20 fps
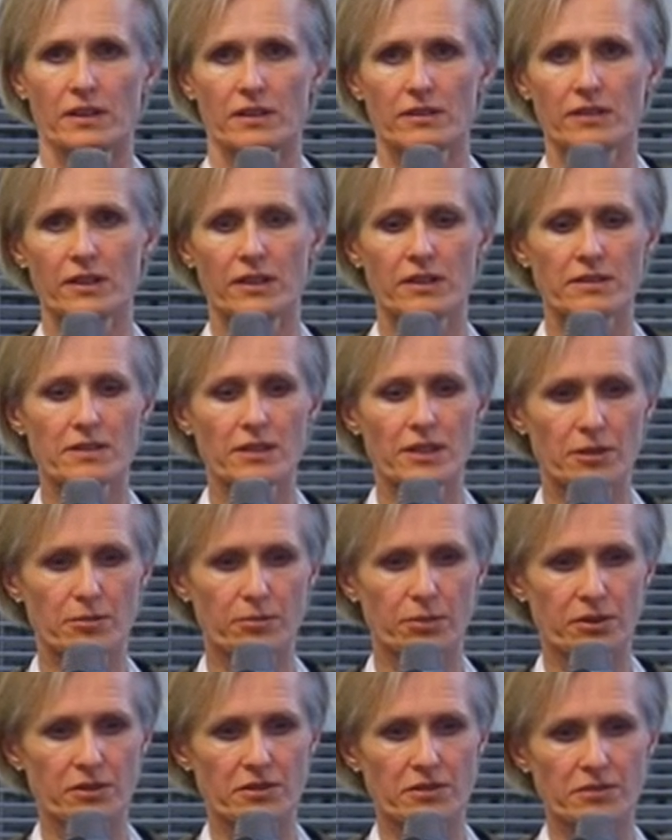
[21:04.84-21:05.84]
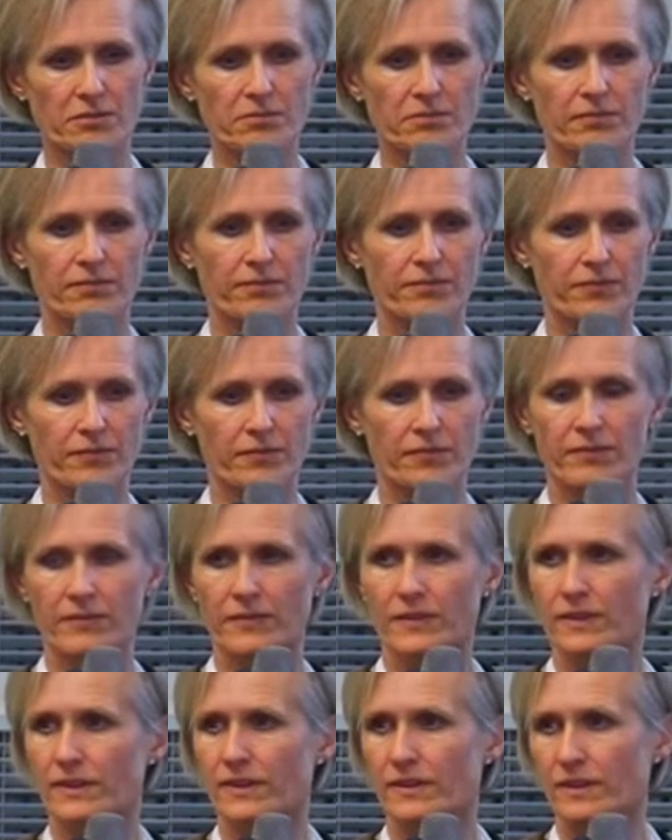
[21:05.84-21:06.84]
So you can see at the bottom
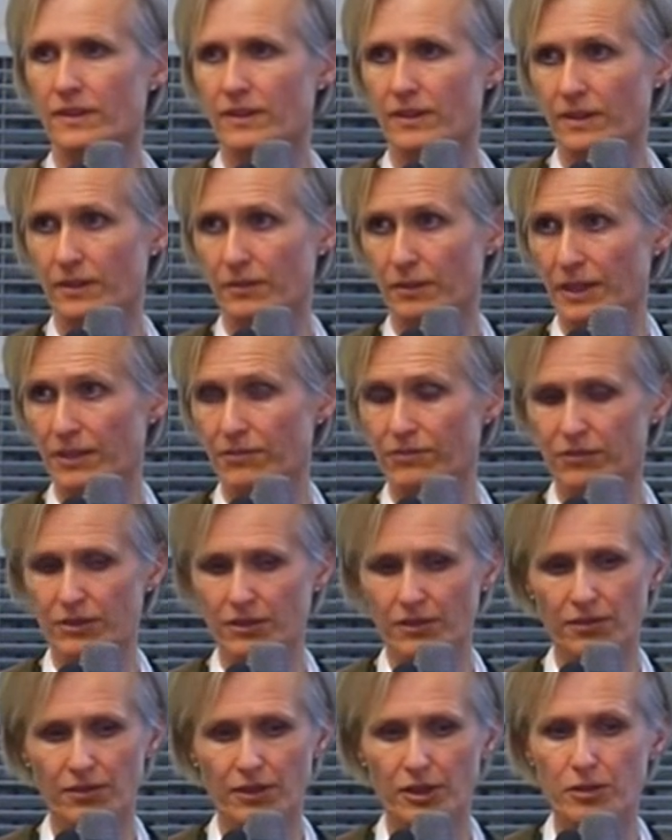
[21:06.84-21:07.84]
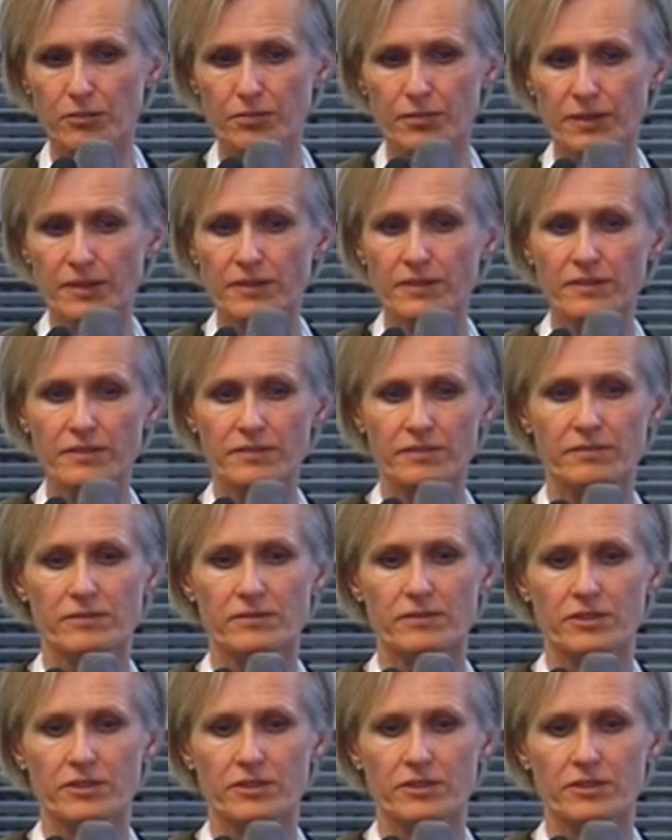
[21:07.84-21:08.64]
that we have real therapies,